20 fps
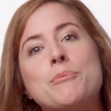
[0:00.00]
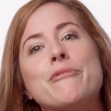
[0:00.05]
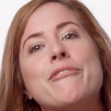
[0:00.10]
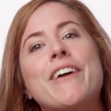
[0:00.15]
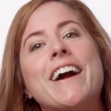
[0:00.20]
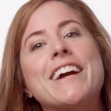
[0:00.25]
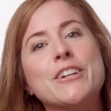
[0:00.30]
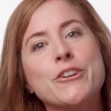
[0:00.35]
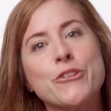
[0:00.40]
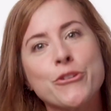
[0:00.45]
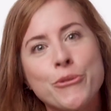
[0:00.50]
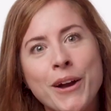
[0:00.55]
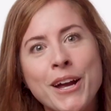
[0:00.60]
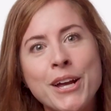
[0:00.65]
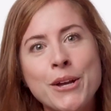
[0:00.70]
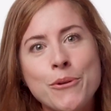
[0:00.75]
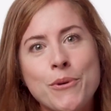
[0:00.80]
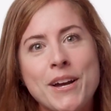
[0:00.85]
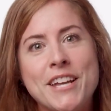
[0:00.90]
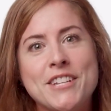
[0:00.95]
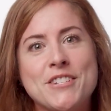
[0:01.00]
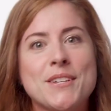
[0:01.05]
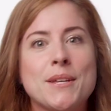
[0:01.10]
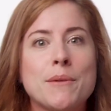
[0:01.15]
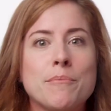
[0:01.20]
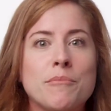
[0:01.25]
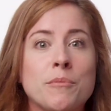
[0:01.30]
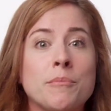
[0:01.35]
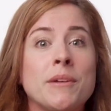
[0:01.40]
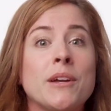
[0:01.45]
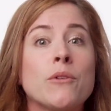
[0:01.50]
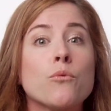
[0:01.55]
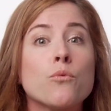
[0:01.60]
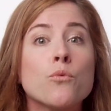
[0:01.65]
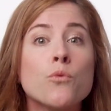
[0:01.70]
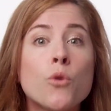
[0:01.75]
provide a great way to implement